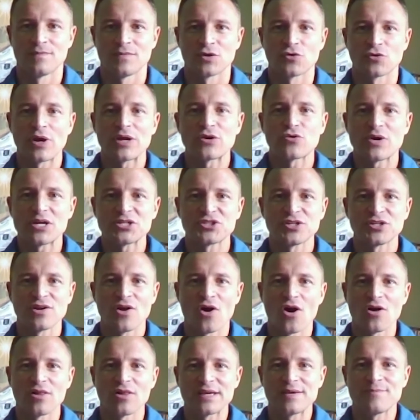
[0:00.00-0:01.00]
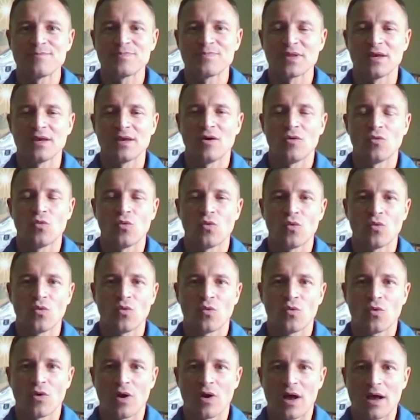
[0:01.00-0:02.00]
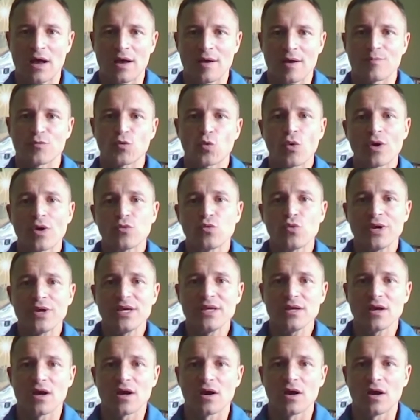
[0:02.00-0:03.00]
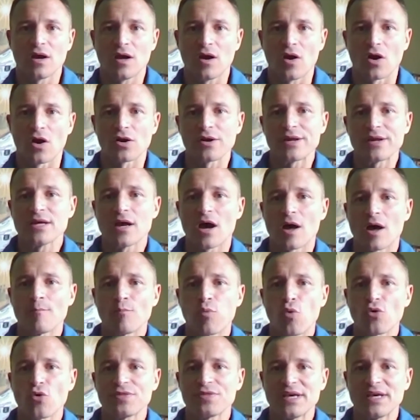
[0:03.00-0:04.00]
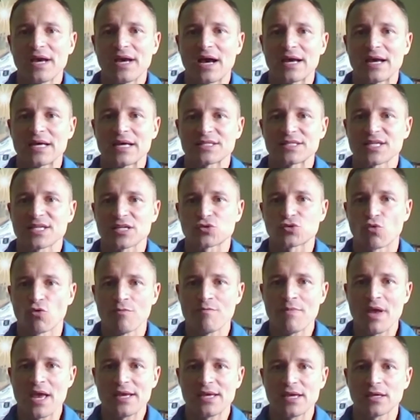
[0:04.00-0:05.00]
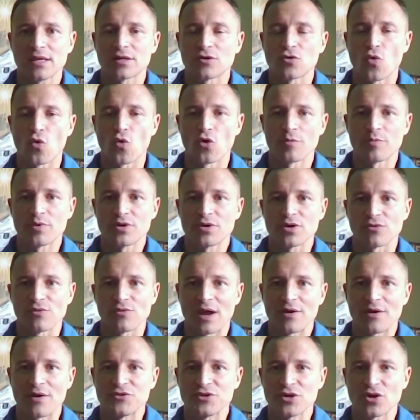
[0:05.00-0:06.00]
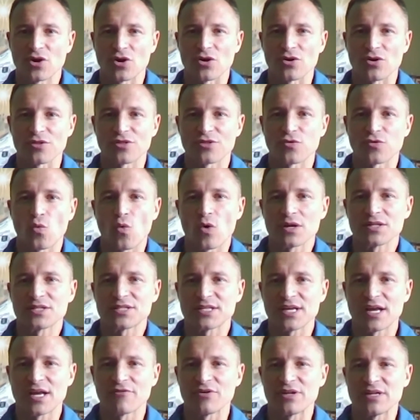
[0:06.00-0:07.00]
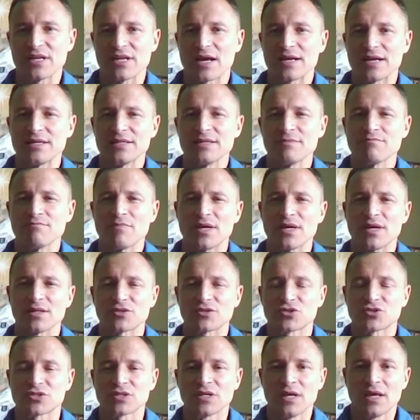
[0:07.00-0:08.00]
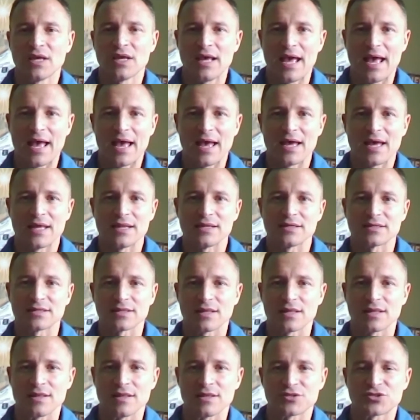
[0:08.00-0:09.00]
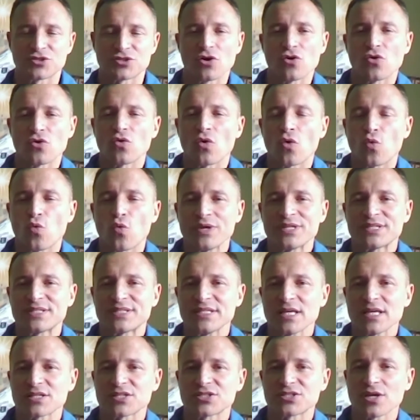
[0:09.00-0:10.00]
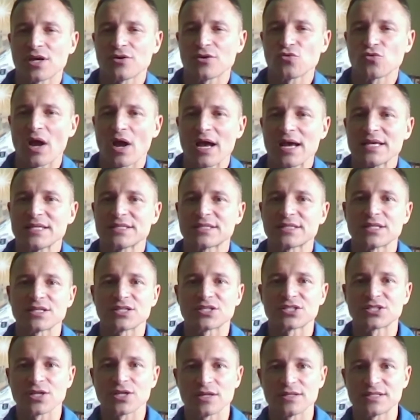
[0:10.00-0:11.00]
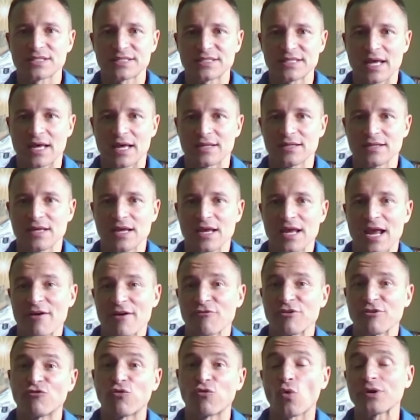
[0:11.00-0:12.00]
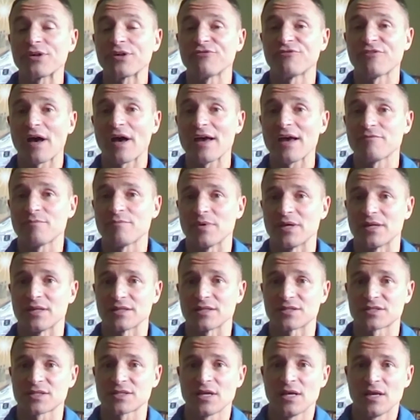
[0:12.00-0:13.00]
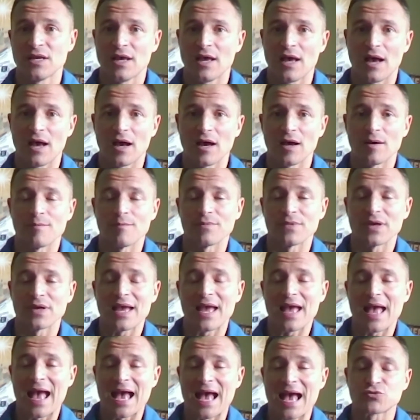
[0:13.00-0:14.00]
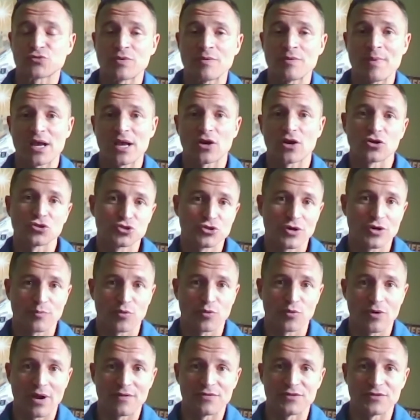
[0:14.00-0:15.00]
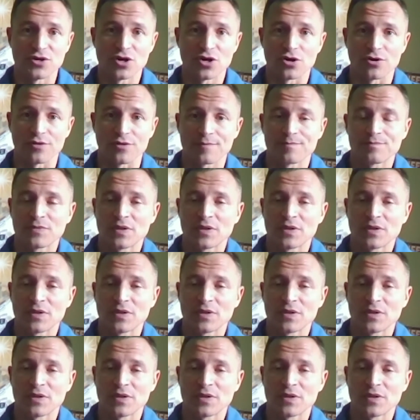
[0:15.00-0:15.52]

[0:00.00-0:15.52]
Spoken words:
Great question, Holly. When we are on board the ISS, we're making an orbit around the Earth once every 90 minutes. And so we see a sunrise and a sunset every 45 minutes as we make our trip around the Earth.